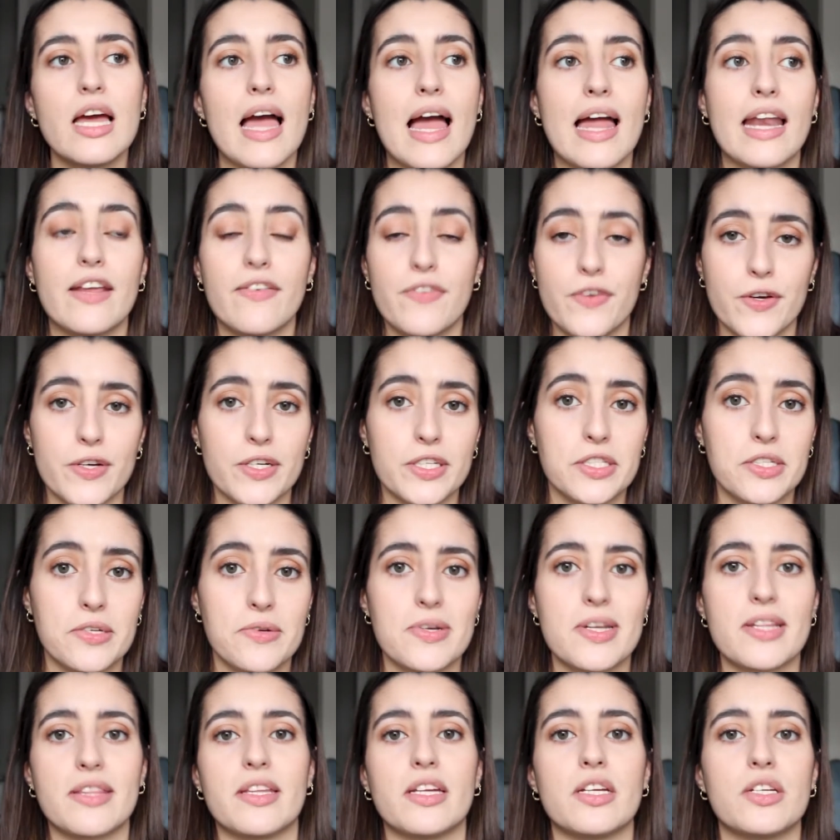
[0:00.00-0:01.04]
And if you're a
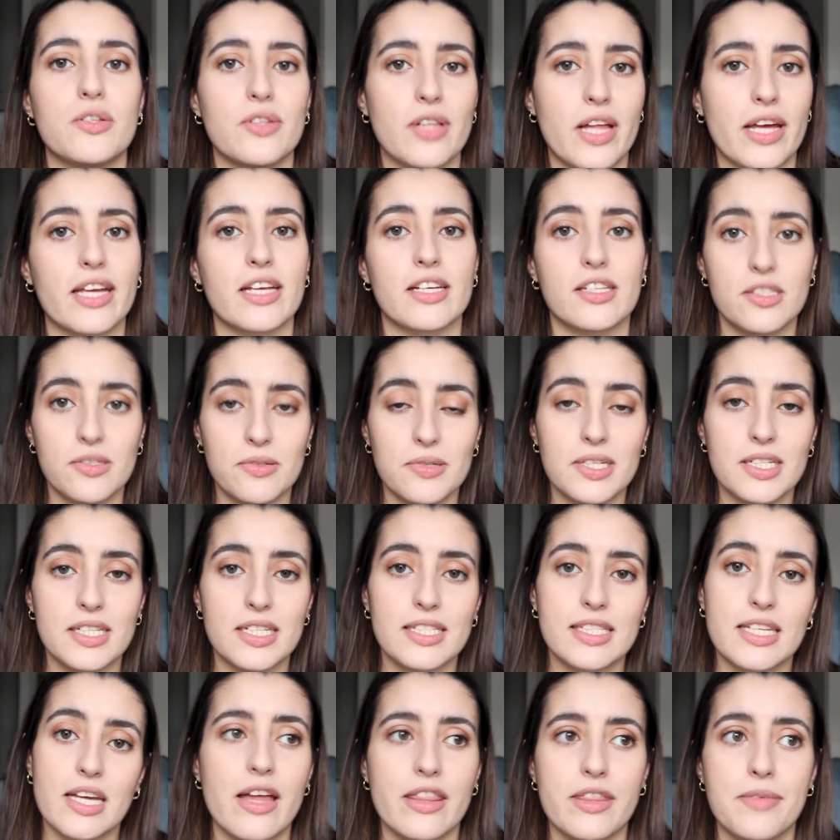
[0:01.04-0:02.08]
student, they do like a student
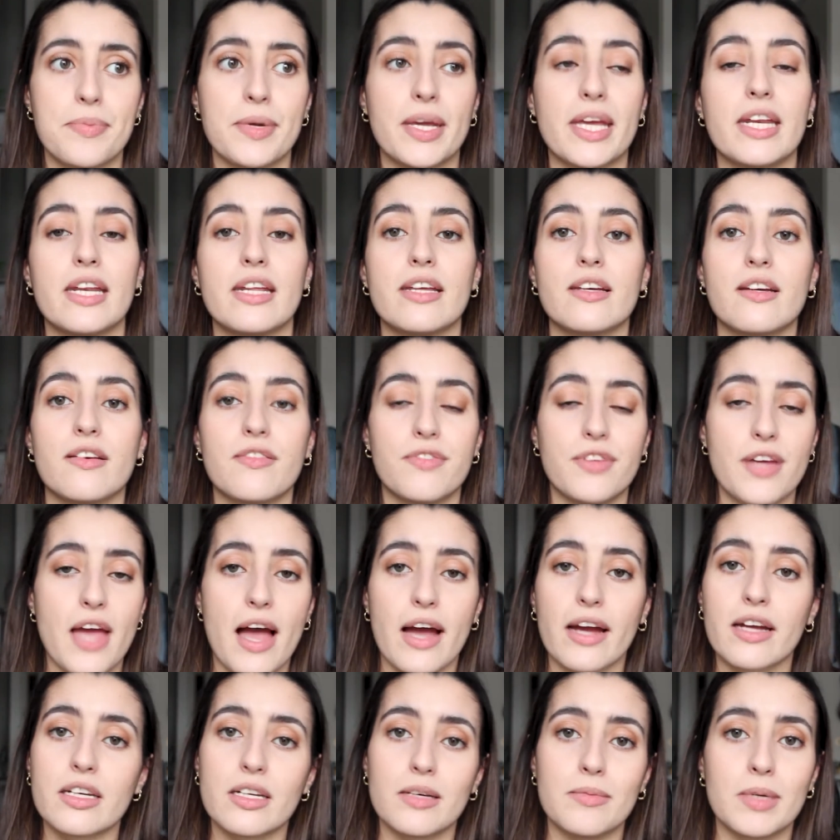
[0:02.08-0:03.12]
discount at the beginning of the
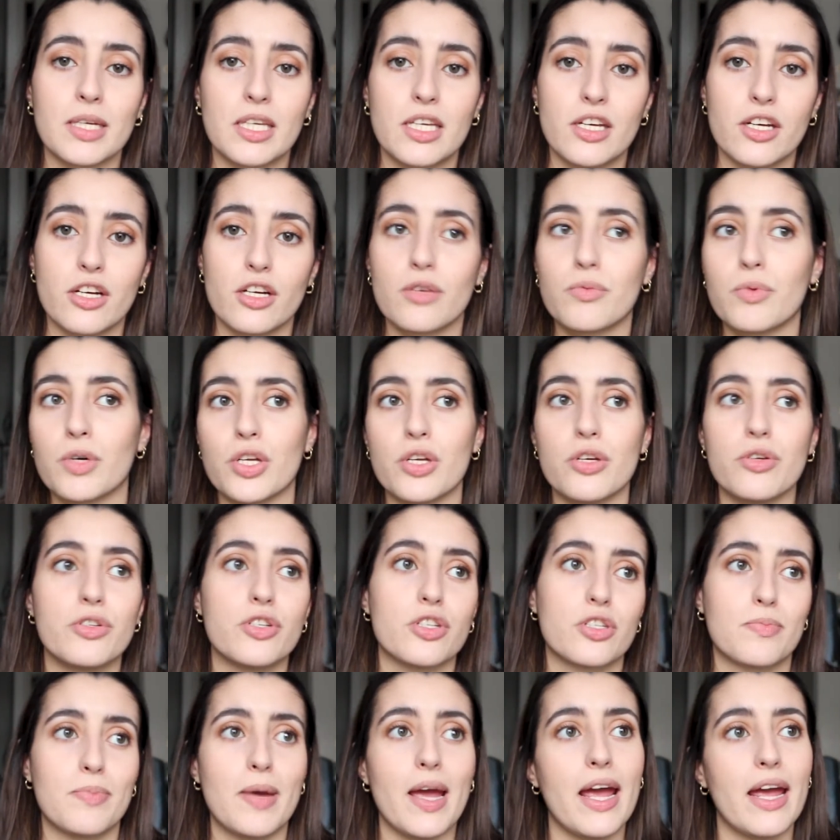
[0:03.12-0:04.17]
academic year where you
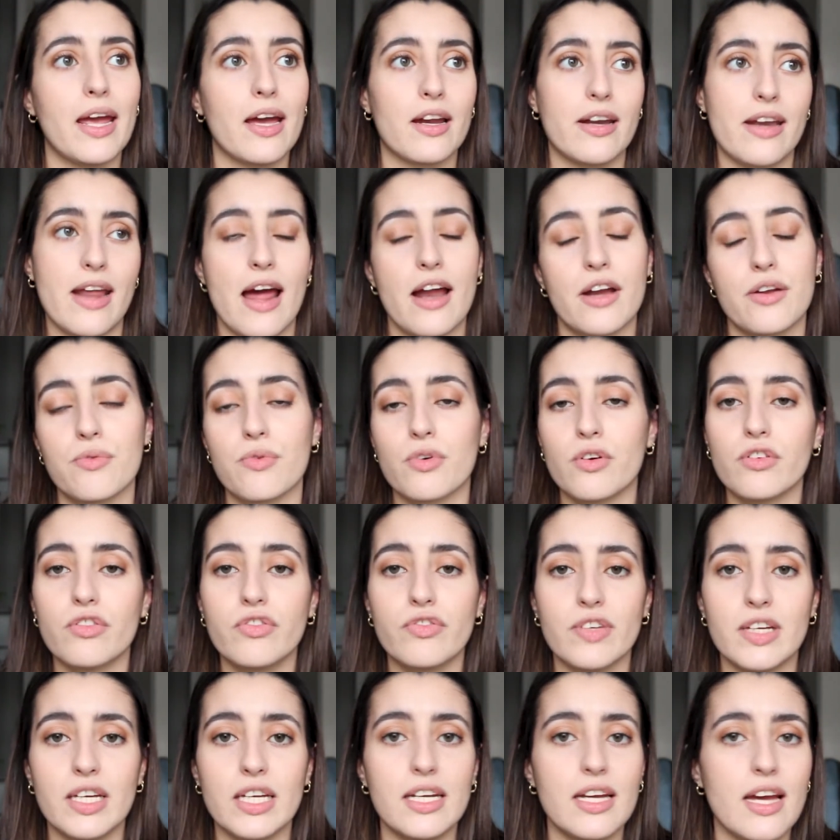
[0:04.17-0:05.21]
just pay an annual
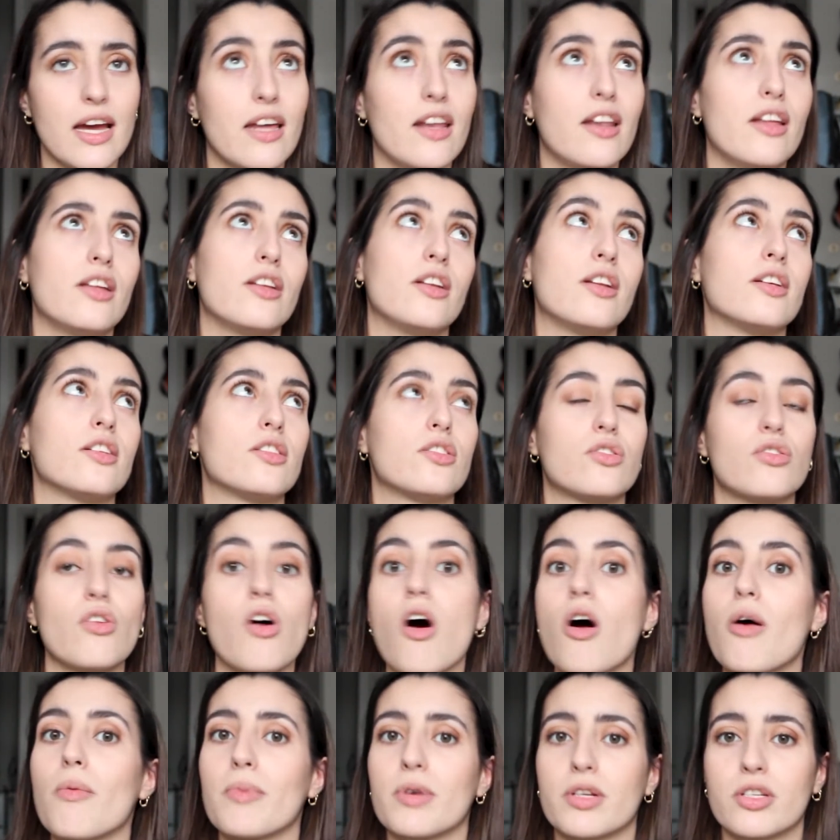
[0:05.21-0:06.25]
fee, and it is
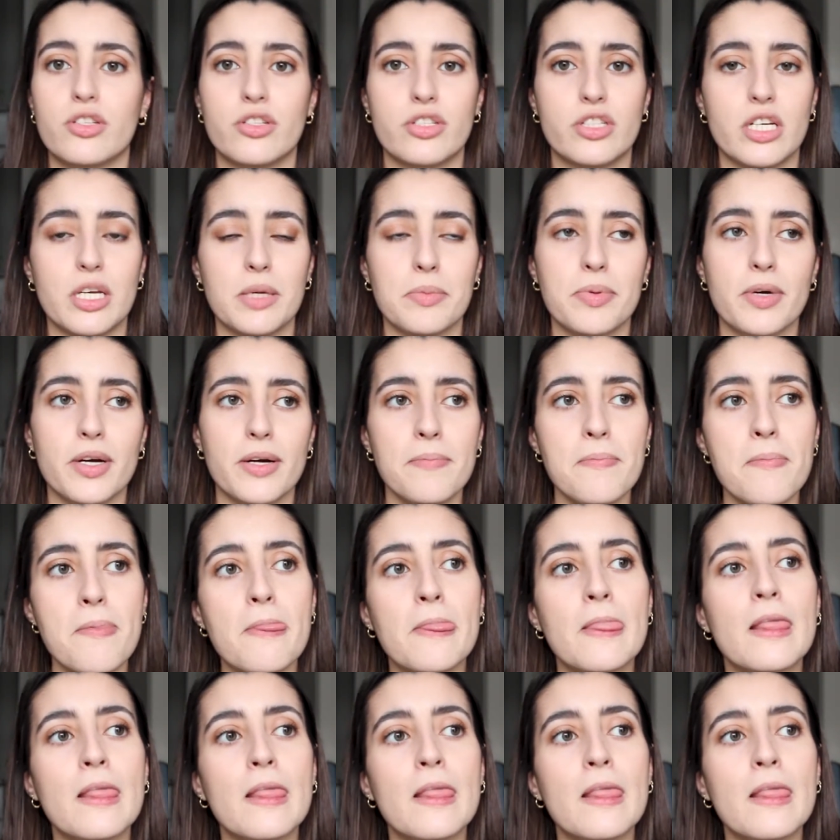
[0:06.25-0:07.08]
so much cheaper.